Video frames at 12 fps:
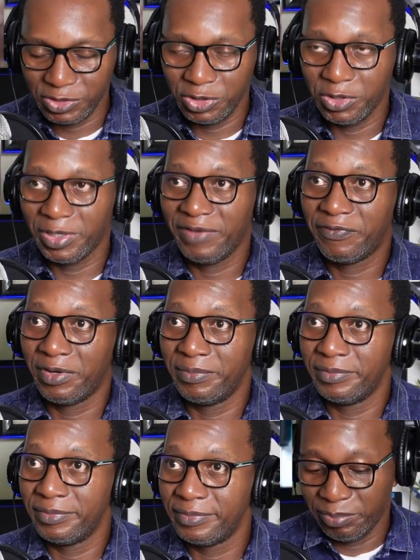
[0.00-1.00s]
So you're going
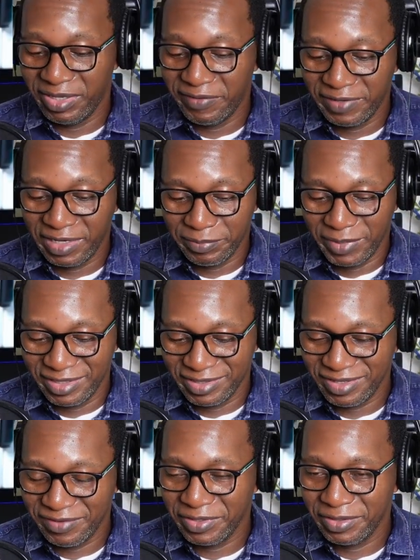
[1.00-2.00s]
from B flat minor
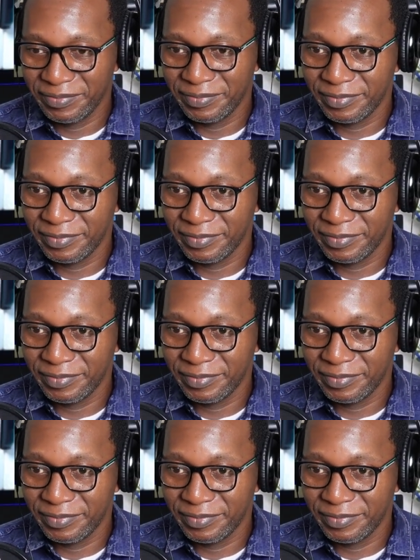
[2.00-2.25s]
7